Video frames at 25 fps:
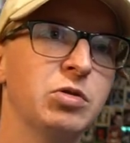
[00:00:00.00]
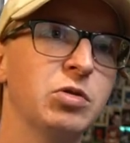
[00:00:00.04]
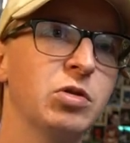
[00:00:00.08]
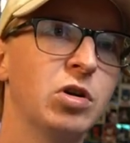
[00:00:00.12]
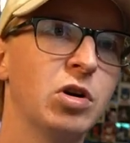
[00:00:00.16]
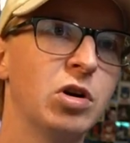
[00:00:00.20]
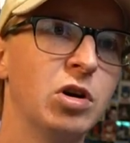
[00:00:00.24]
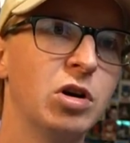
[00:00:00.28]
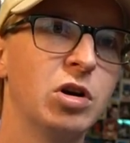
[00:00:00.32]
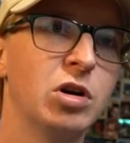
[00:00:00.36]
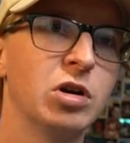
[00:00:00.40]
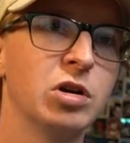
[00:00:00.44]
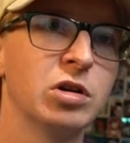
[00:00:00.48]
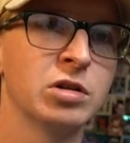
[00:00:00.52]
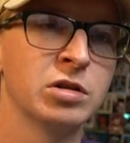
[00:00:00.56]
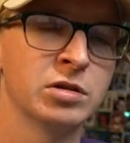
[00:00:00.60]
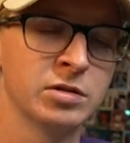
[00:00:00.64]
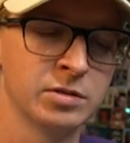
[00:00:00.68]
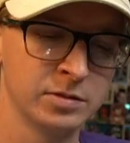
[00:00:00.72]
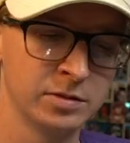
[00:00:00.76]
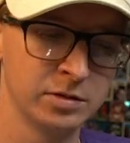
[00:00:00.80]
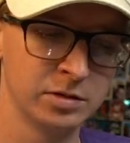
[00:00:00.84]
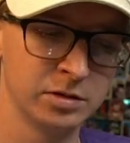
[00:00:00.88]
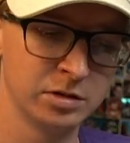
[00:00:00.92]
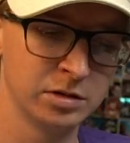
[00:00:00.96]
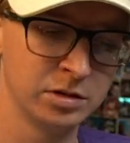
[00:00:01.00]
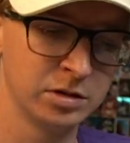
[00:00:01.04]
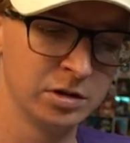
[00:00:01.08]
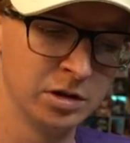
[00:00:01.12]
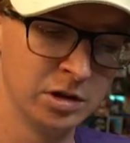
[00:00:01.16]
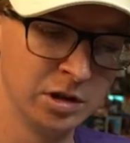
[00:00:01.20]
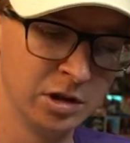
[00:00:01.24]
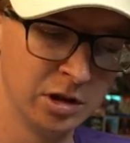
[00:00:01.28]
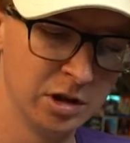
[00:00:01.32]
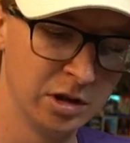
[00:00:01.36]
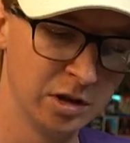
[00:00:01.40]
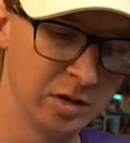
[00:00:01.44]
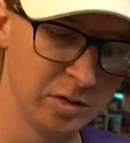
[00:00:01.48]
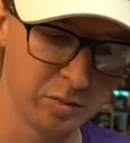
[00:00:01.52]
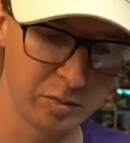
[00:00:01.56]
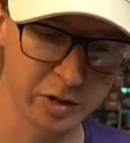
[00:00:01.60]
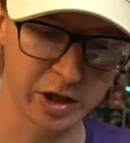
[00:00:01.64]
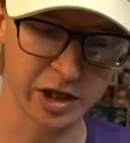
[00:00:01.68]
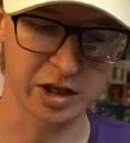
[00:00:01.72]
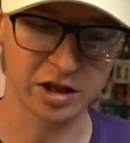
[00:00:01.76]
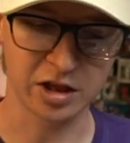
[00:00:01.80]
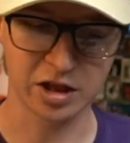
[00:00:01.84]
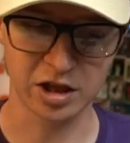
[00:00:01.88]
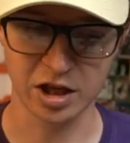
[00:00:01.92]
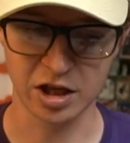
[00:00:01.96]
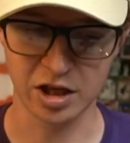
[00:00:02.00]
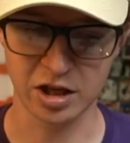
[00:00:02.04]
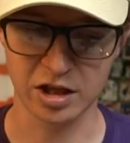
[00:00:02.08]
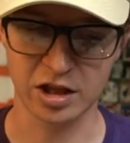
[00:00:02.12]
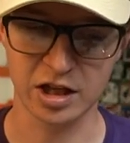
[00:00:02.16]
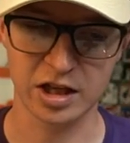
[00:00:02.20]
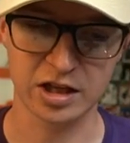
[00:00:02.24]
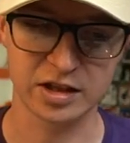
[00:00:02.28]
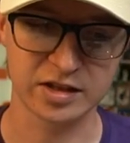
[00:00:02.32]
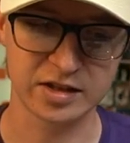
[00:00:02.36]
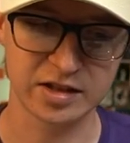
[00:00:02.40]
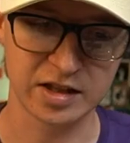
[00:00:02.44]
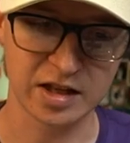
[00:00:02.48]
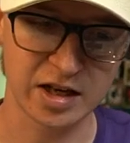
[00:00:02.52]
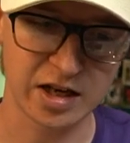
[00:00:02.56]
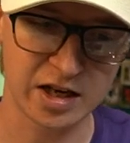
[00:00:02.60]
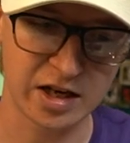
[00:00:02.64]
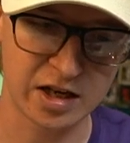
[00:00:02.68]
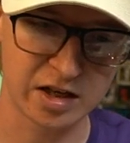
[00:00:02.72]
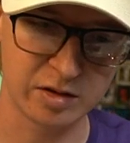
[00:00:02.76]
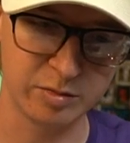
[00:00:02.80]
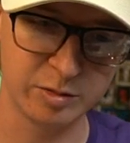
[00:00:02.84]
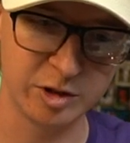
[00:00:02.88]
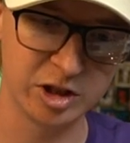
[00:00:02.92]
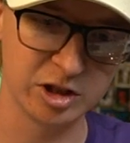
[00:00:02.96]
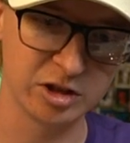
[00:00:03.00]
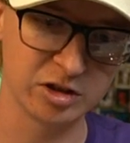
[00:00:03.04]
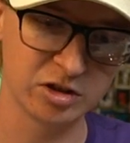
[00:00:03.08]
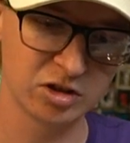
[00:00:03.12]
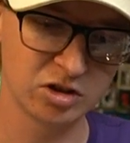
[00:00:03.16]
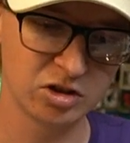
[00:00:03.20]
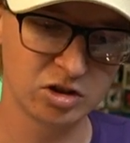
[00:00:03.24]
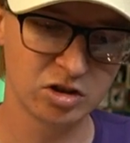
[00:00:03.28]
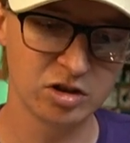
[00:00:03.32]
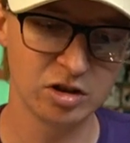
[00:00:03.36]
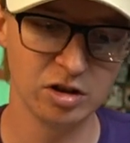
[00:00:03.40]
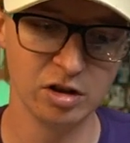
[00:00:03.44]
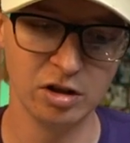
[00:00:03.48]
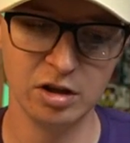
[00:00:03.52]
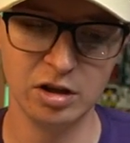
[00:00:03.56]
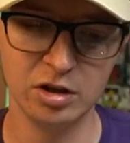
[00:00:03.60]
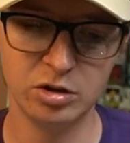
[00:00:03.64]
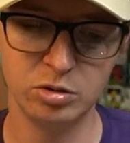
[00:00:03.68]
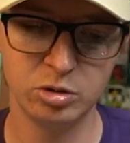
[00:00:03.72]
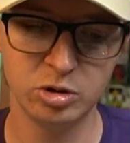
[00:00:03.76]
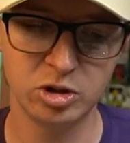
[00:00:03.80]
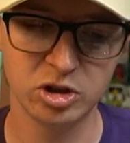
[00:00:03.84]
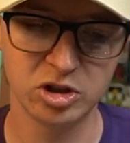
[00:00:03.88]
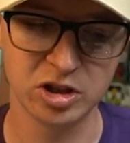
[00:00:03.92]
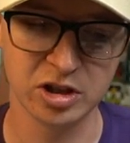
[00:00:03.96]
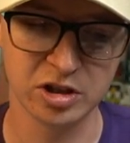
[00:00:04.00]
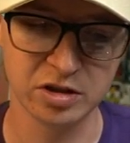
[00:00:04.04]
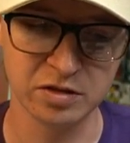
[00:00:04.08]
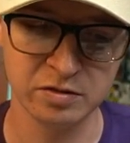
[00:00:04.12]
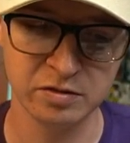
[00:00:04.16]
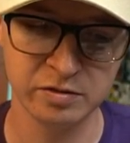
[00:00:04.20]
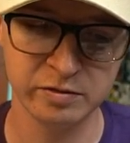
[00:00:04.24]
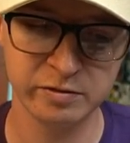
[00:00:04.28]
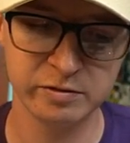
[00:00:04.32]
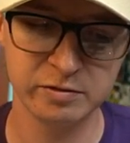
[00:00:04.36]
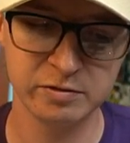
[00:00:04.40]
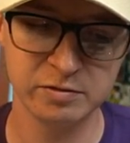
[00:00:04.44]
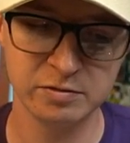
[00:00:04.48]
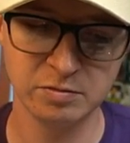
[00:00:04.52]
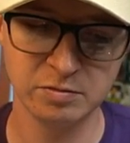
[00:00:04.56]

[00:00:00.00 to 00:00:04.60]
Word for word: wrong, but I think that's the hobby exclusive.